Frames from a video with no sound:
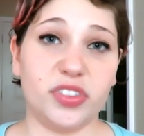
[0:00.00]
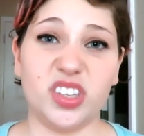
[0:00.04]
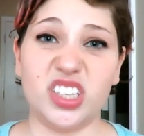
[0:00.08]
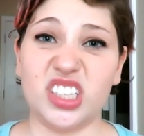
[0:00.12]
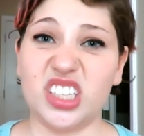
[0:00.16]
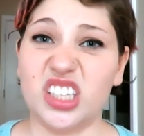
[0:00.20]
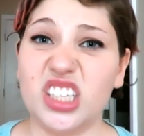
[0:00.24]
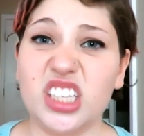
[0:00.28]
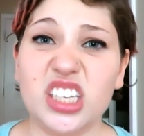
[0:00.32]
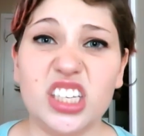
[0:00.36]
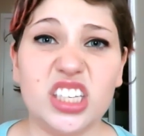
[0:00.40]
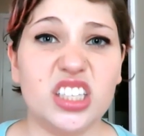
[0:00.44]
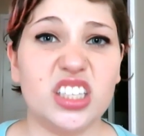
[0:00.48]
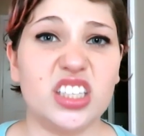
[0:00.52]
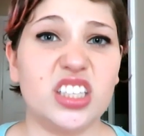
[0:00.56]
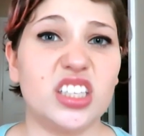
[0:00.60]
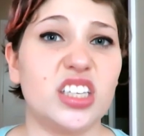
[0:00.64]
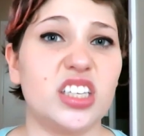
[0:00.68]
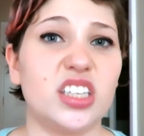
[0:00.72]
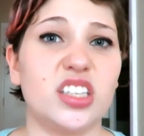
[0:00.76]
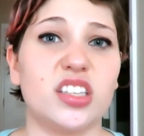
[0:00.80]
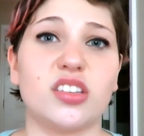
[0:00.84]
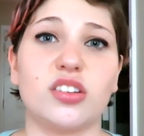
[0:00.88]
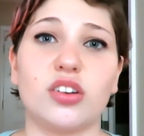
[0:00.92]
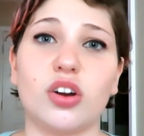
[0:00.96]

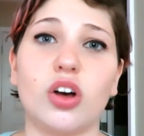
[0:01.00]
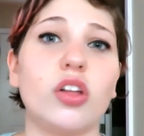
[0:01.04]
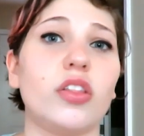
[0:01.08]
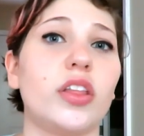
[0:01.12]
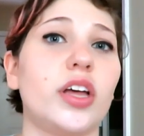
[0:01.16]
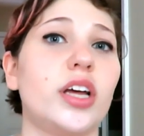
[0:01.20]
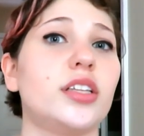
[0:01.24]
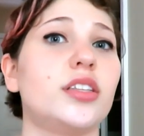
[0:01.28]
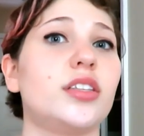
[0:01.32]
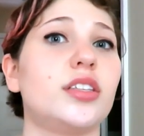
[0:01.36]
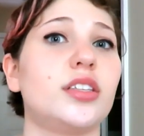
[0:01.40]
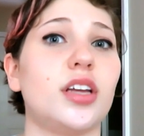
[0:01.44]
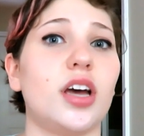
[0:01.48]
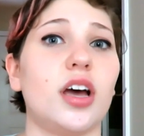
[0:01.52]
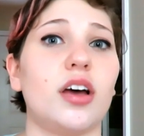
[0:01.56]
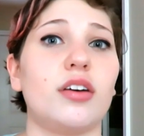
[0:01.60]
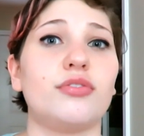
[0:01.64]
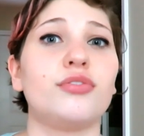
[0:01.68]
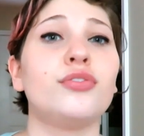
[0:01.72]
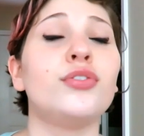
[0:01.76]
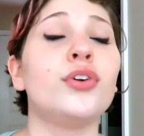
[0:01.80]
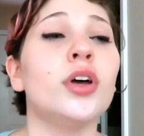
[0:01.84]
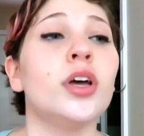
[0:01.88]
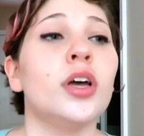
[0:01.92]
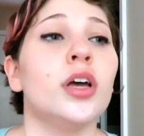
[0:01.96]
diseases and all that
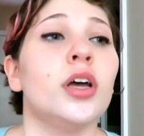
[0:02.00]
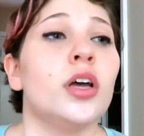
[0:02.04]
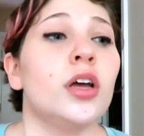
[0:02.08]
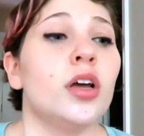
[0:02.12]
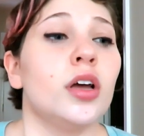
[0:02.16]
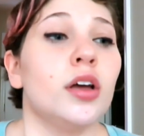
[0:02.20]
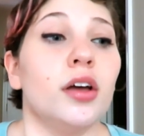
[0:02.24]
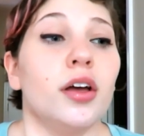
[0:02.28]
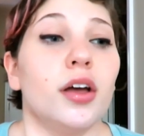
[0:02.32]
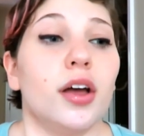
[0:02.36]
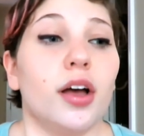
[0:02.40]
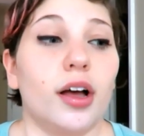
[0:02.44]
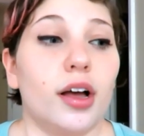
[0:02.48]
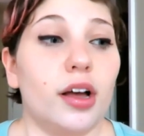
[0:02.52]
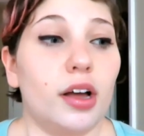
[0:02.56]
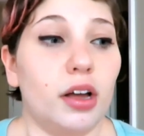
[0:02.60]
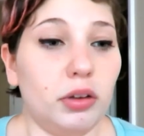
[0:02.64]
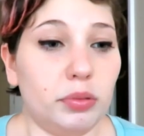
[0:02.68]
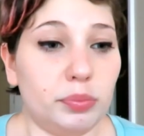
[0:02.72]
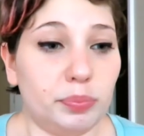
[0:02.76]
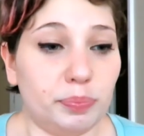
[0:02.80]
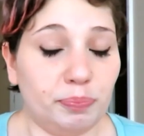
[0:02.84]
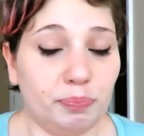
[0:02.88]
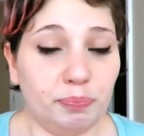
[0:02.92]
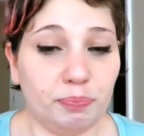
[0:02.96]
stuff.
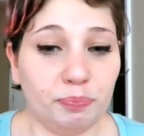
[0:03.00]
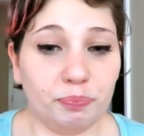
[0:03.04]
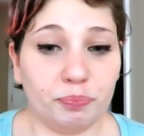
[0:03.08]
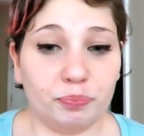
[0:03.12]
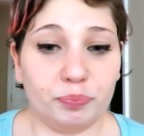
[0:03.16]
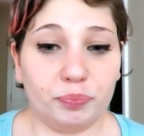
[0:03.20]
Um,